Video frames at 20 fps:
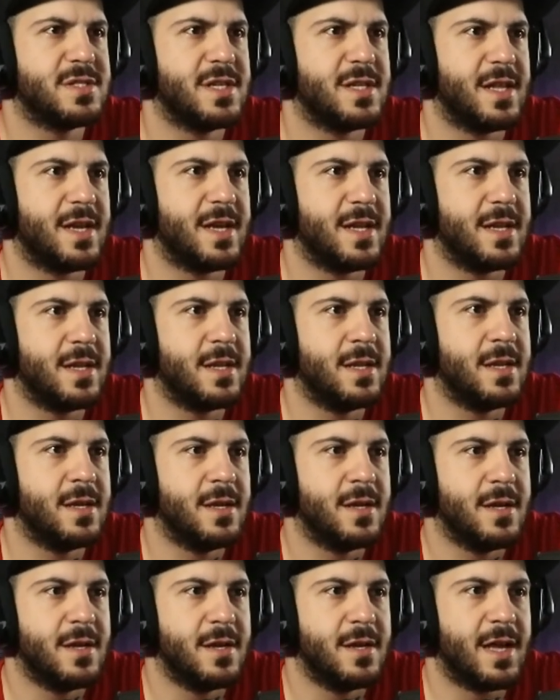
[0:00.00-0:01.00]
And then
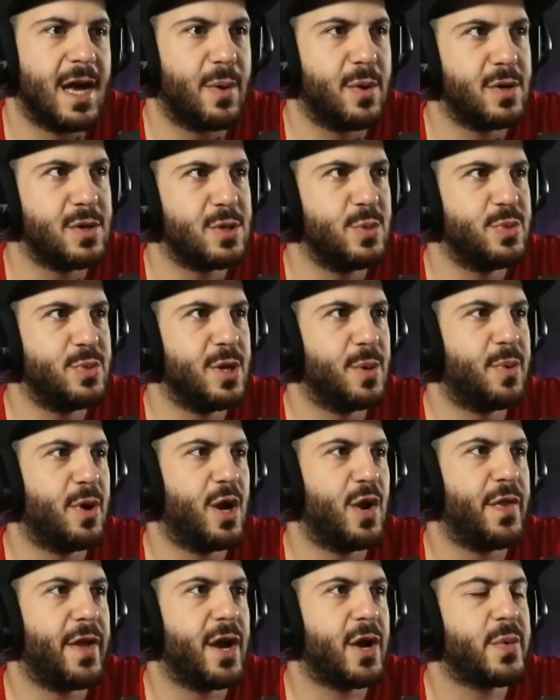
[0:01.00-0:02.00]
I wanted to be a part
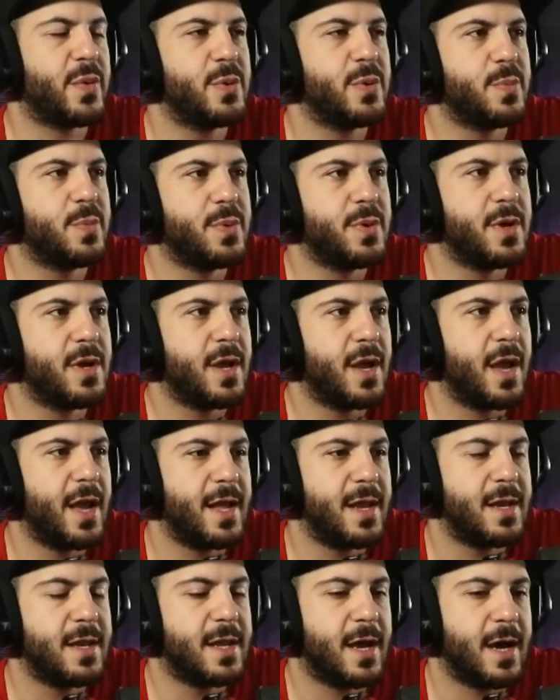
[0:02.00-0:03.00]
of that group.
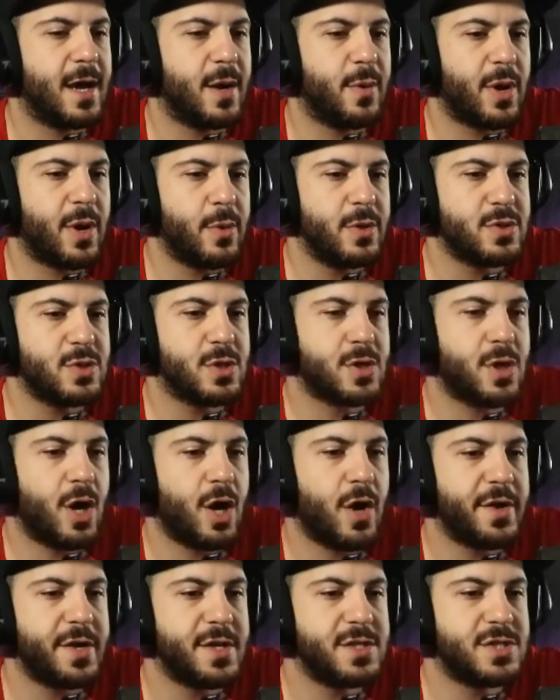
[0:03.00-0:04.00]
And when I went to
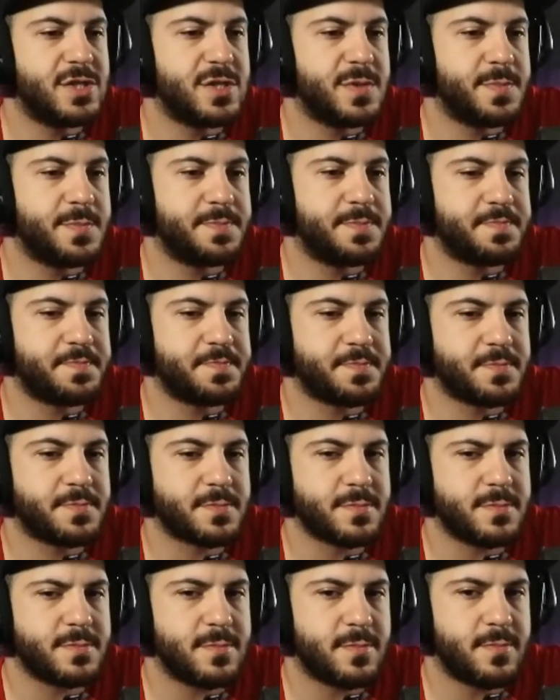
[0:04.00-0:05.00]
college,
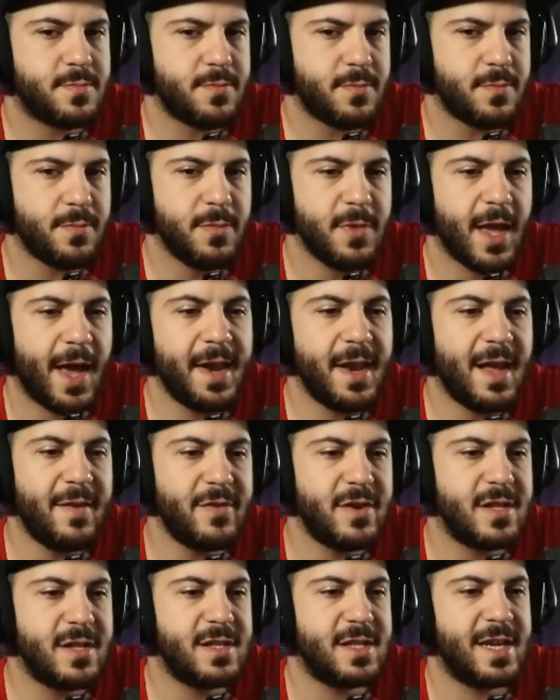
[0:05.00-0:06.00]
I didn't have
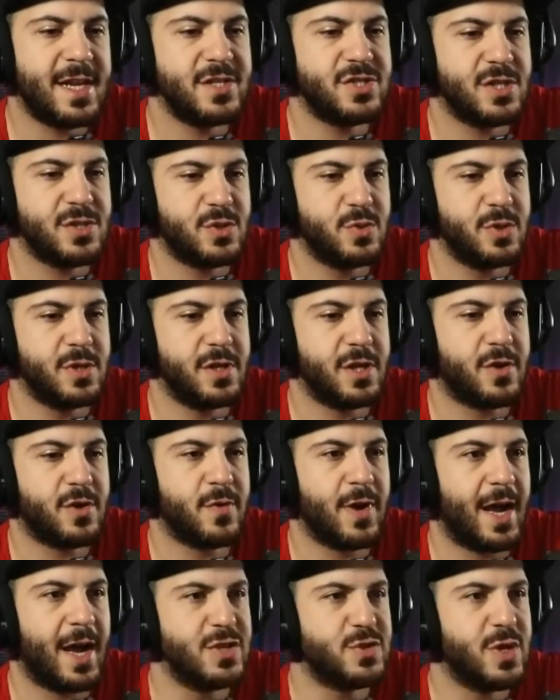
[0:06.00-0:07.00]
an intention to really
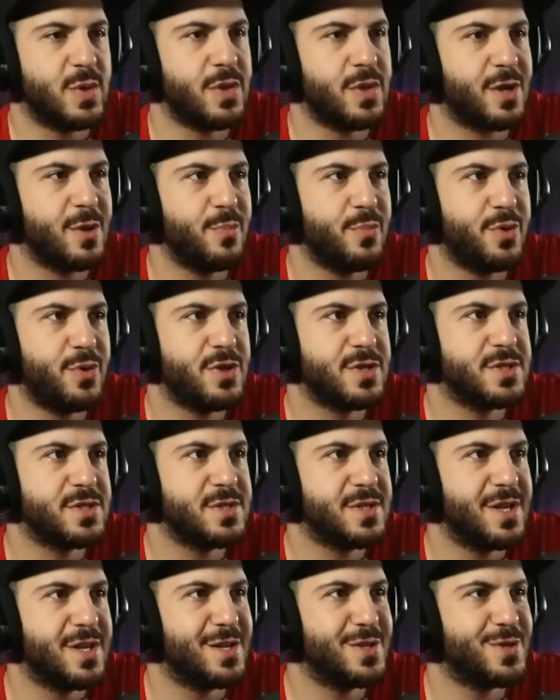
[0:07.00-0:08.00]
graduate with a
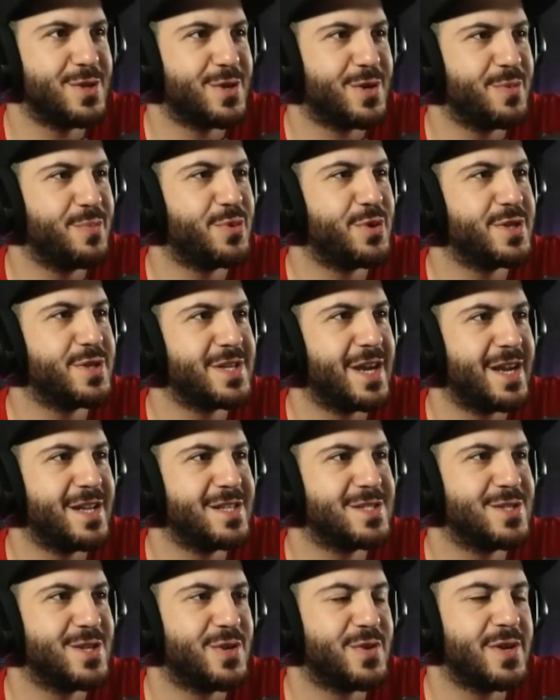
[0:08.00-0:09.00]
the computer
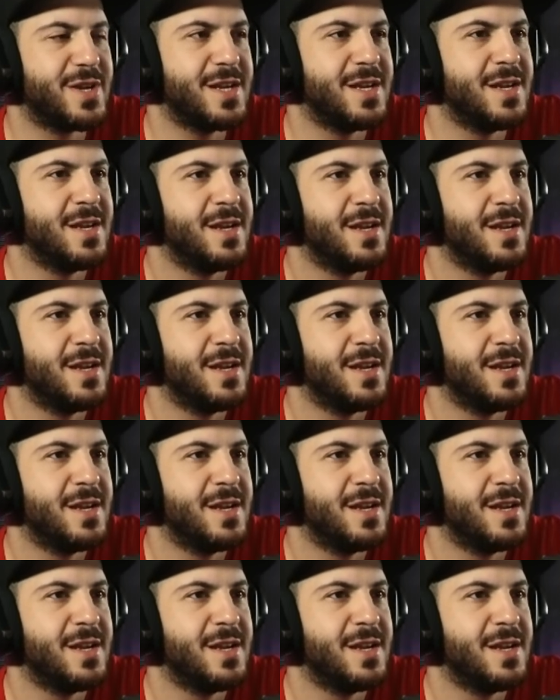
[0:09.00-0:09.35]
science degree.